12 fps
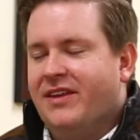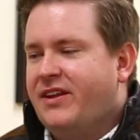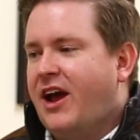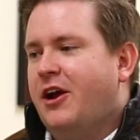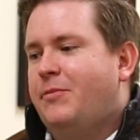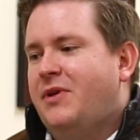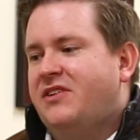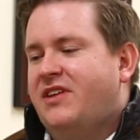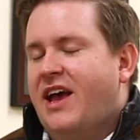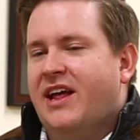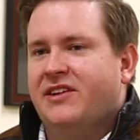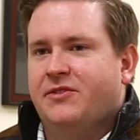entire piece
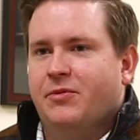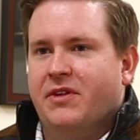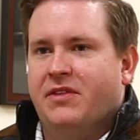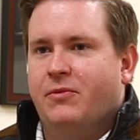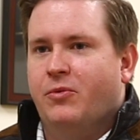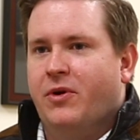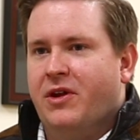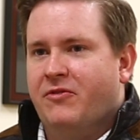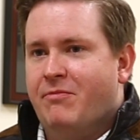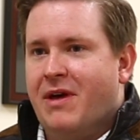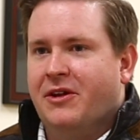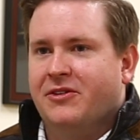ends with one of
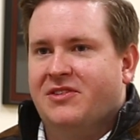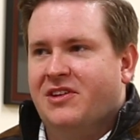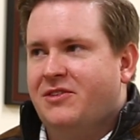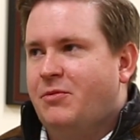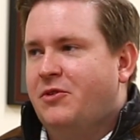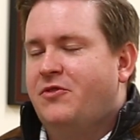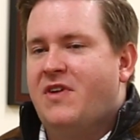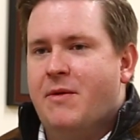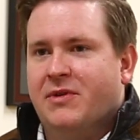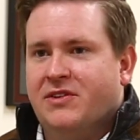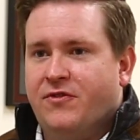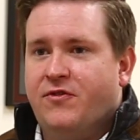Mendelssohn's most
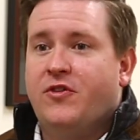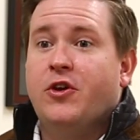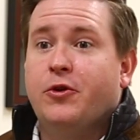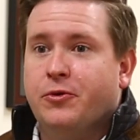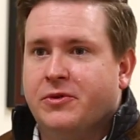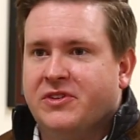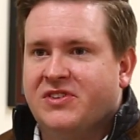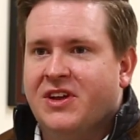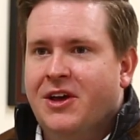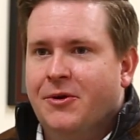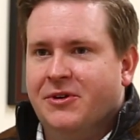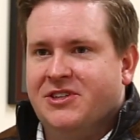famous fugues,
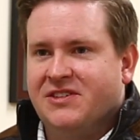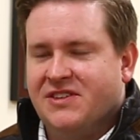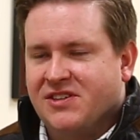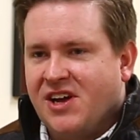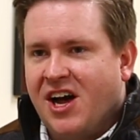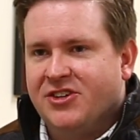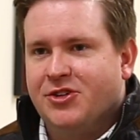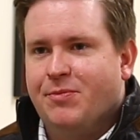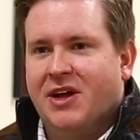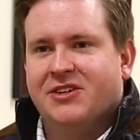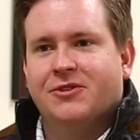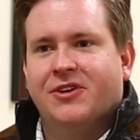which is this
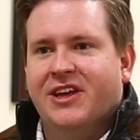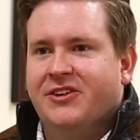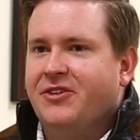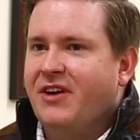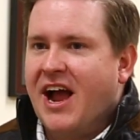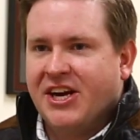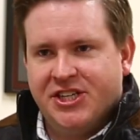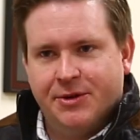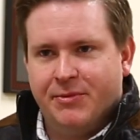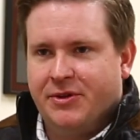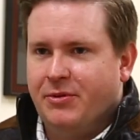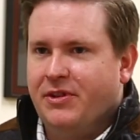contrapuntal interaction
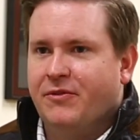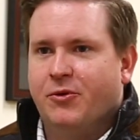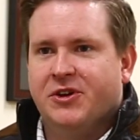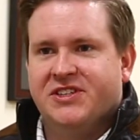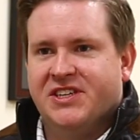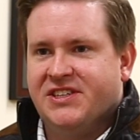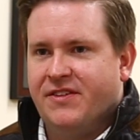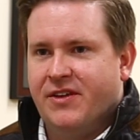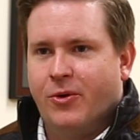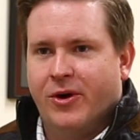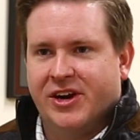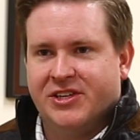between the voices and the
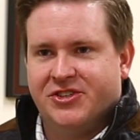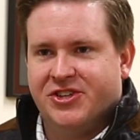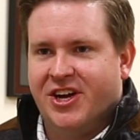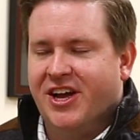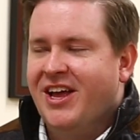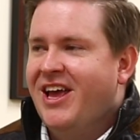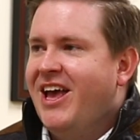orchestra.